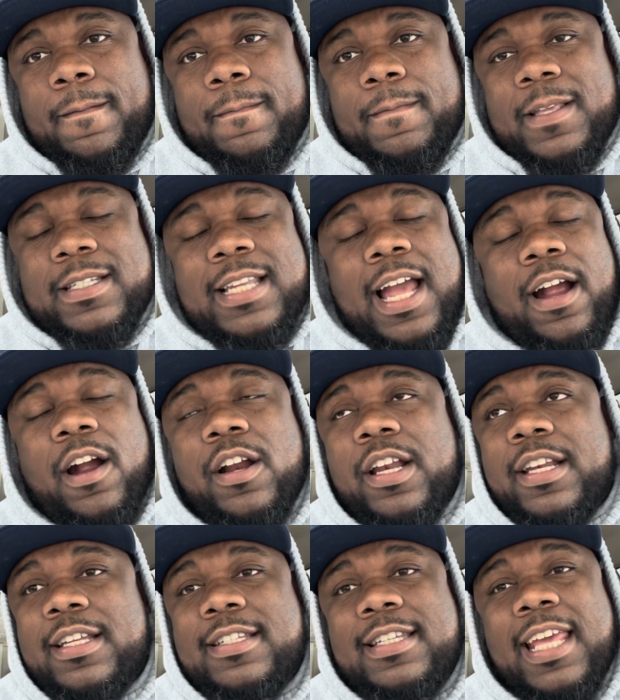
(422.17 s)
It's not hurting
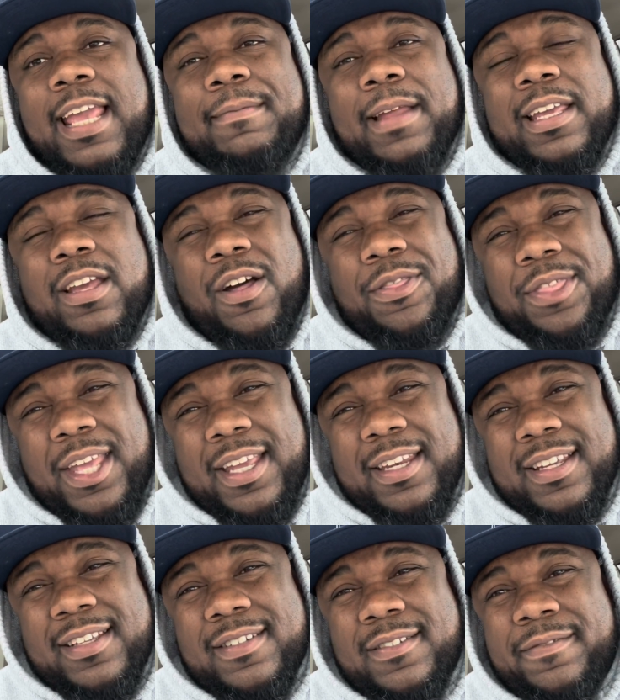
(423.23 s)
this team like y'all think it
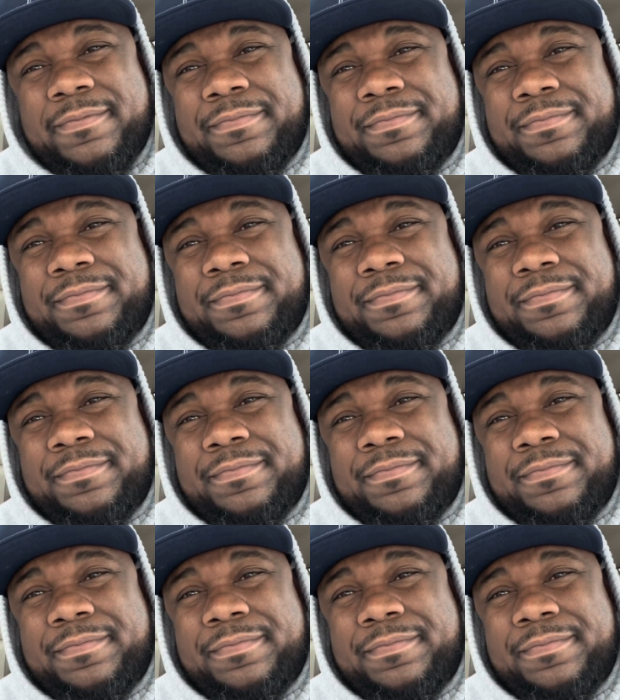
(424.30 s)
is.